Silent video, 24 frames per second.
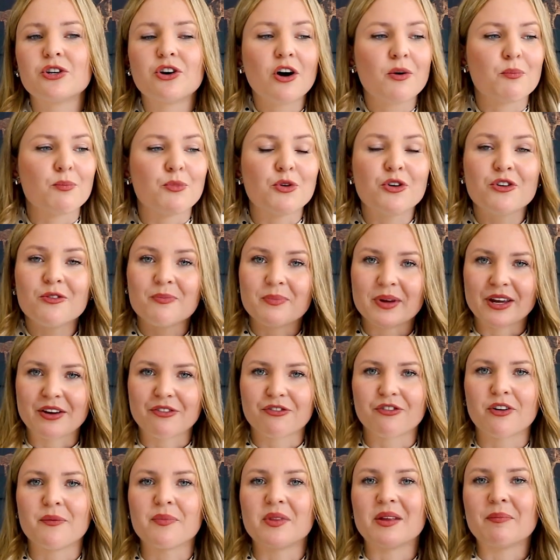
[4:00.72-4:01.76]
not move me
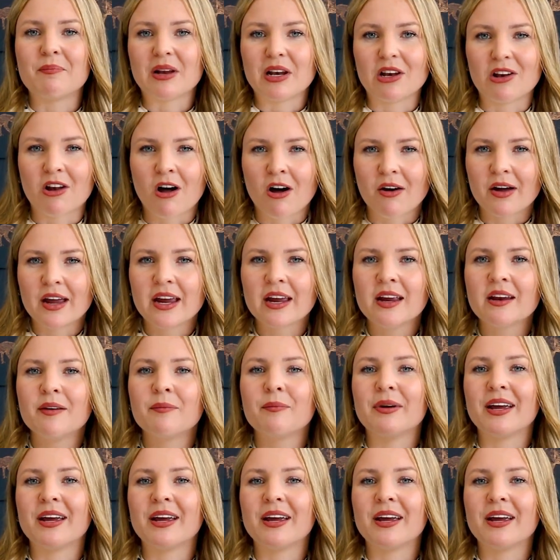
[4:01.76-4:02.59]
from the belonging,